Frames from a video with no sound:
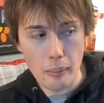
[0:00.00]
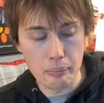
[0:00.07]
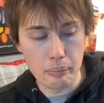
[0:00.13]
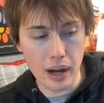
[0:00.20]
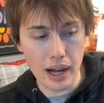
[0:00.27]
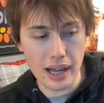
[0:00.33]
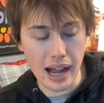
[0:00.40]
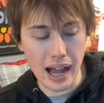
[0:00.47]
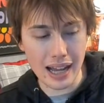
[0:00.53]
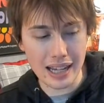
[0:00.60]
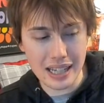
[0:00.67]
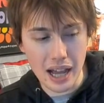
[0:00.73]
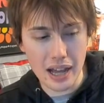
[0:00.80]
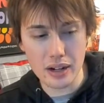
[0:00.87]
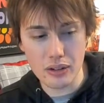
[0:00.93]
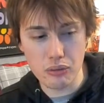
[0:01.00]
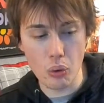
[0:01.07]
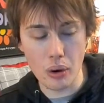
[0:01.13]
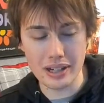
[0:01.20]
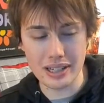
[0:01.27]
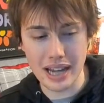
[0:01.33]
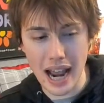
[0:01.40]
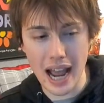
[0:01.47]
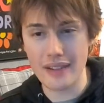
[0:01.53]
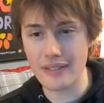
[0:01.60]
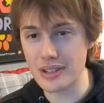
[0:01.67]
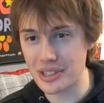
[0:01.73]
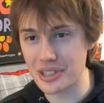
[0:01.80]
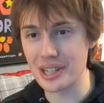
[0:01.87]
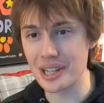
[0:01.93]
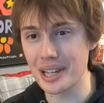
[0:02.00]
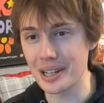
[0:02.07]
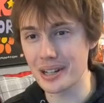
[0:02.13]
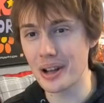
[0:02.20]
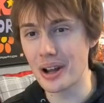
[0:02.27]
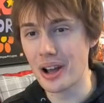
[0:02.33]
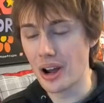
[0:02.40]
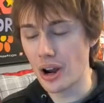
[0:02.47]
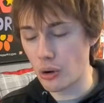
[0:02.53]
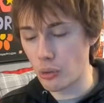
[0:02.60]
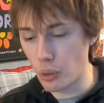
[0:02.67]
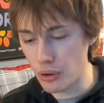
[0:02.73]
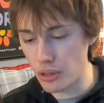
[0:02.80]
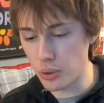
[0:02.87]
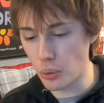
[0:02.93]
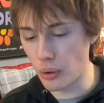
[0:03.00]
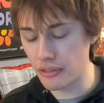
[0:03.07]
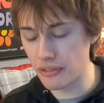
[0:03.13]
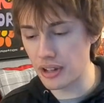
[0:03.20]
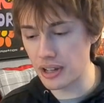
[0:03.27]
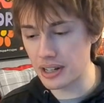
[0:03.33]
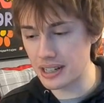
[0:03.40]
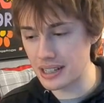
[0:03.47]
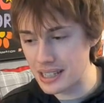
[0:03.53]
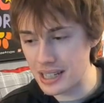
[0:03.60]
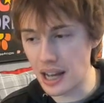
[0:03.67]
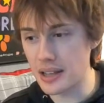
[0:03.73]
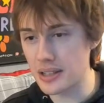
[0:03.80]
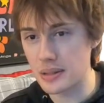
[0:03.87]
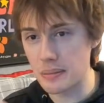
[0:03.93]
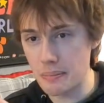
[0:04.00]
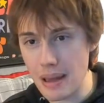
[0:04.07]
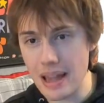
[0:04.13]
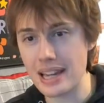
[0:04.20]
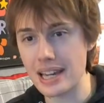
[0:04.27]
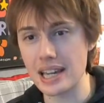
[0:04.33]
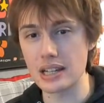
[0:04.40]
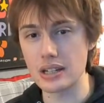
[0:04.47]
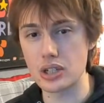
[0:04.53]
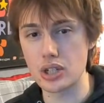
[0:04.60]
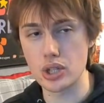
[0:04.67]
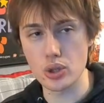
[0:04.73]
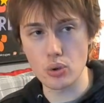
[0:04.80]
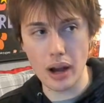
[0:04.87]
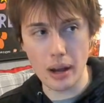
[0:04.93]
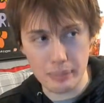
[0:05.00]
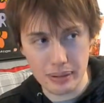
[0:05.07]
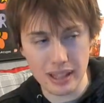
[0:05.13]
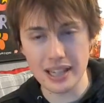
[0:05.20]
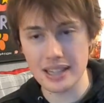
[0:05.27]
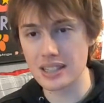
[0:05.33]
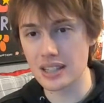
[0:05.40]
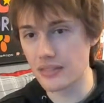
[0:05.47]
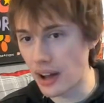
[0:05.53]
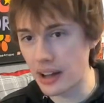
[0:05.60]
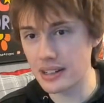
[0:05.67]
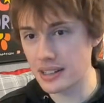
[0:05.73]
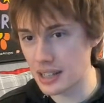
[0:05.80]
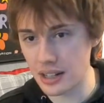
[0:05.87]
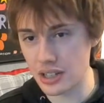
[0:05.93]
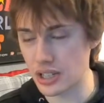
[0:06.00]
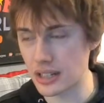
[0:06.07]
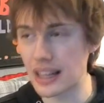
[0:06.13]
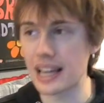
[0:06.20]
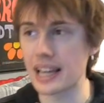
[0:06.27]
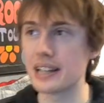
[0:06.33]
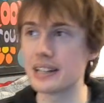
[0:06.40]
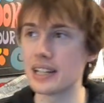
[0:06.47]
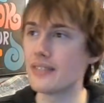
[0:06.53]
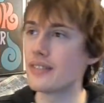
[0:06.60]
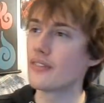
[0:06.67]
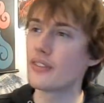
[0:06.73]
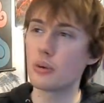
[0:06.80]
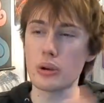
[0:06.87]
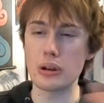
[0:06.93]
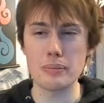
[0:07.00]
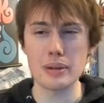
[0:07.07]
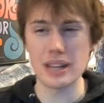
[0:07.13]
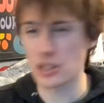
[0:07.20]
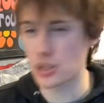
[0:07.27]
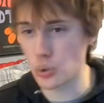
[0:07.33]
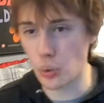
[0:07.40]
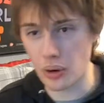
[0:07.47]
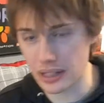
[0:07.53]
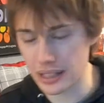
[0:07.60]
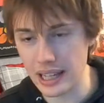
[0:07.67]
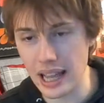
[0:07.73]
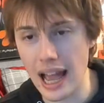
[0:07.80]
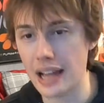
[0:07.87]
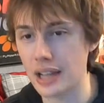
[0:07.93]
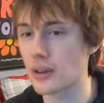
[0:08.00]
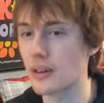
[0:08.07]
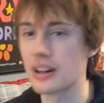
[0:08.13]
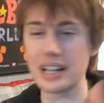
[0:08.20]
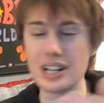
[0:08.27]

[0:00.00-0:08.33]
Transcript: but I kind of want to have a scene where Thorfinn does make it to a place of untouched land, even if it wouldn't be historically accurate.